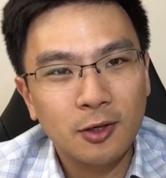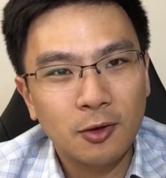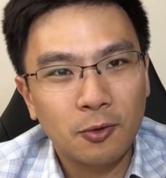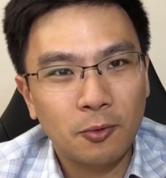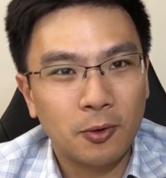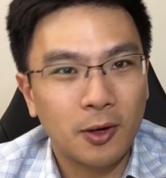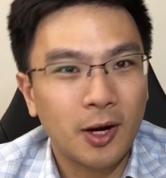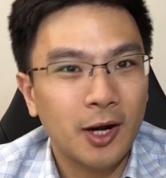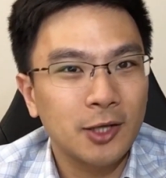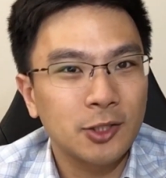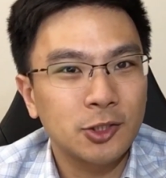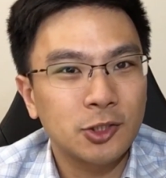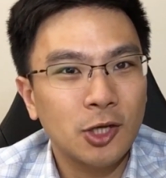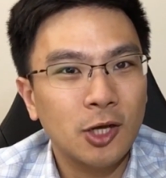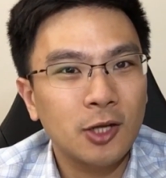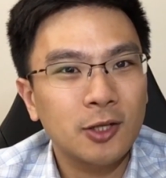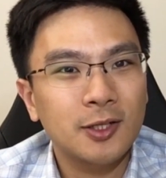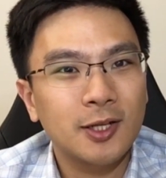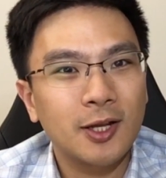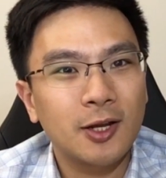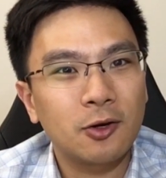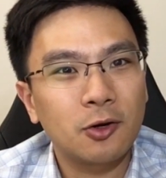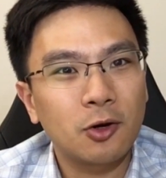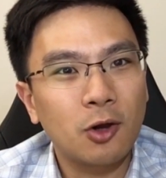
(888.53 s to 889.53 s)
where I jot
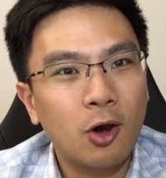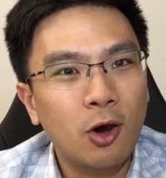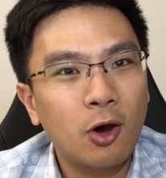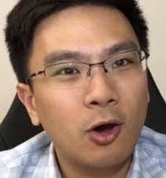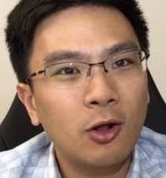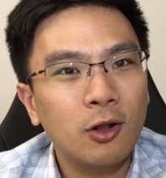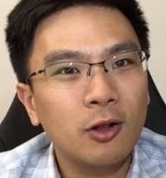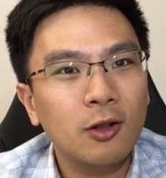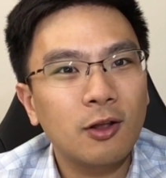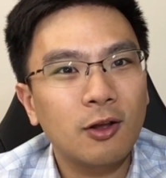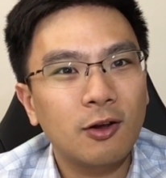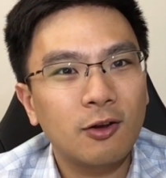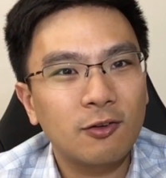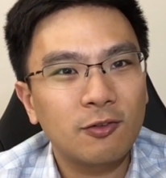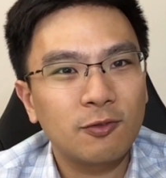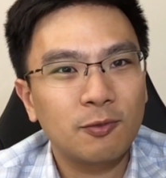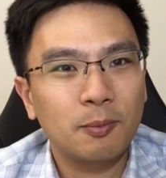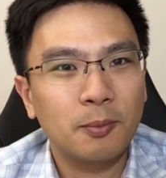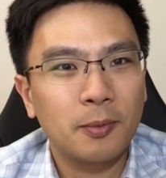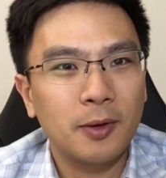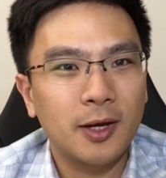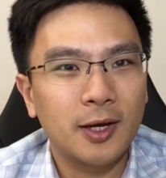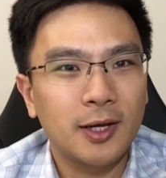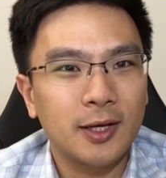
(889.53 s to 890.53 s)
down all of
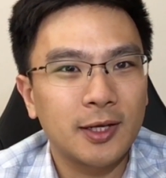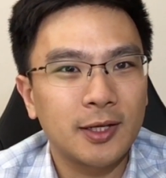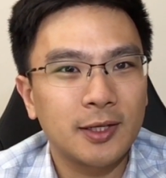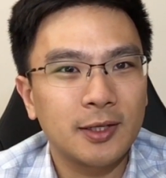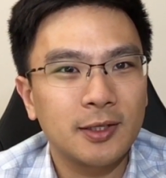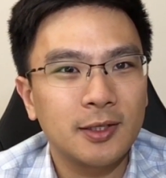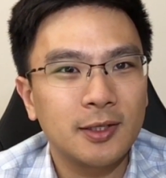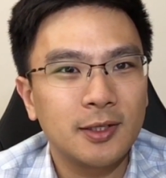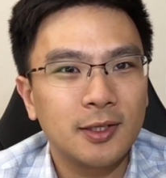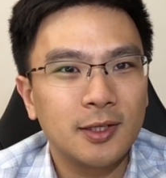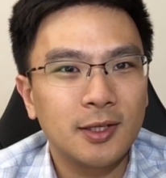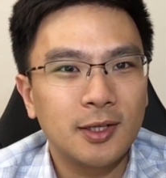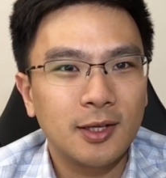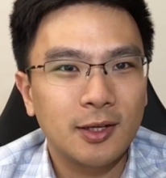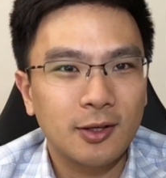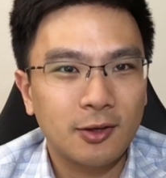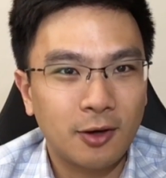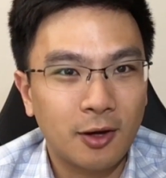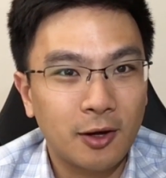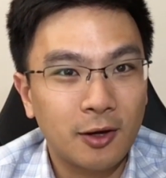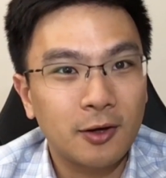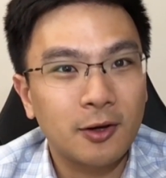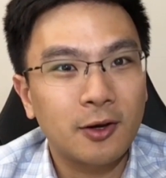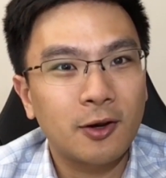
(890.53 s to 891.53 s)
my
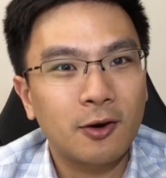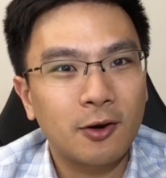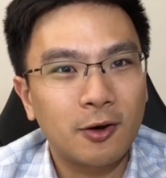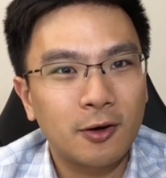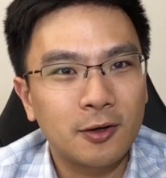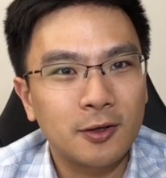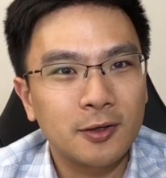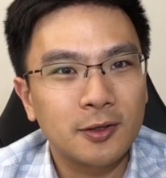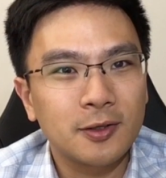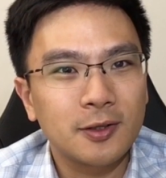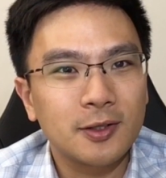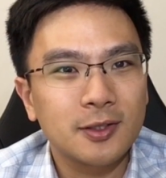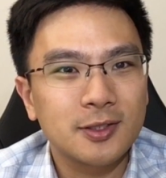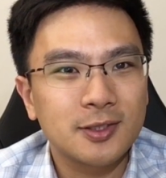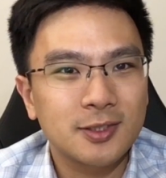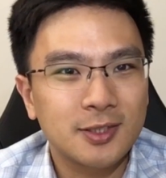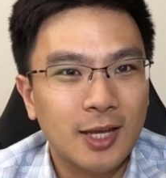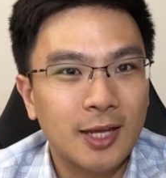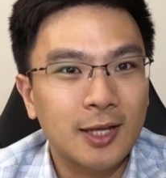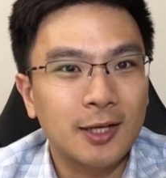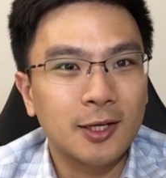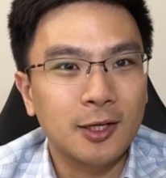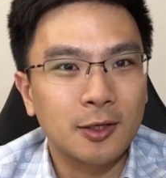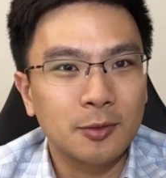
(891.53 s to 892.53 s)
credit card
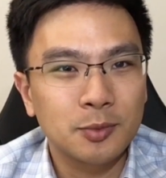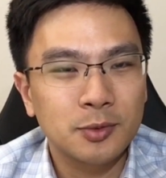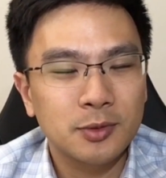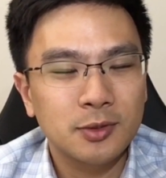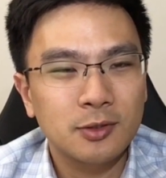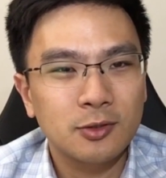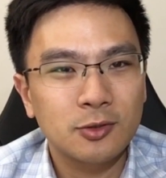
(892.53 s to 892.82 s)
signups.